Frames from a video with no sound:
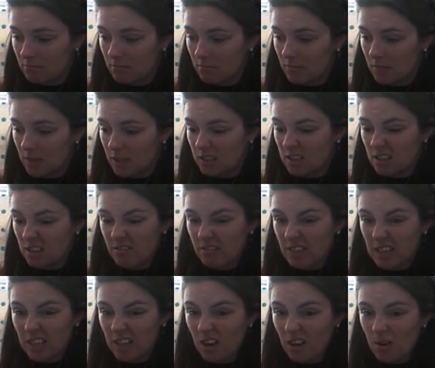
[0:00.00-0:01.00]
I don't
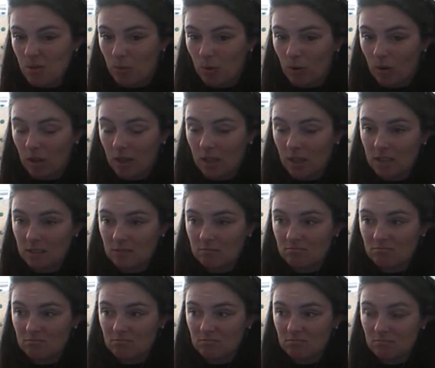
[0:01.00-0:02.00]
really know why,
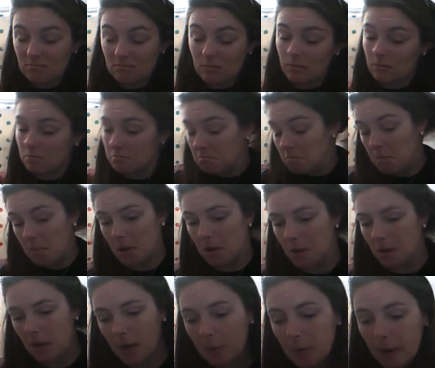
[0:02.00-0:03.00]

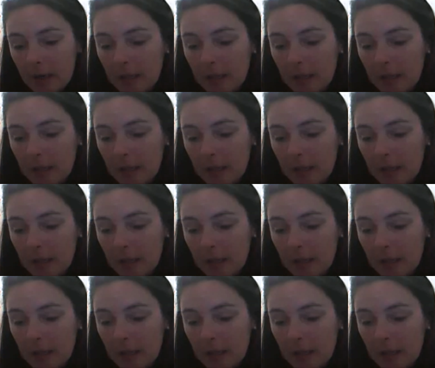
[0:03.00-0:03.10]
but anyway,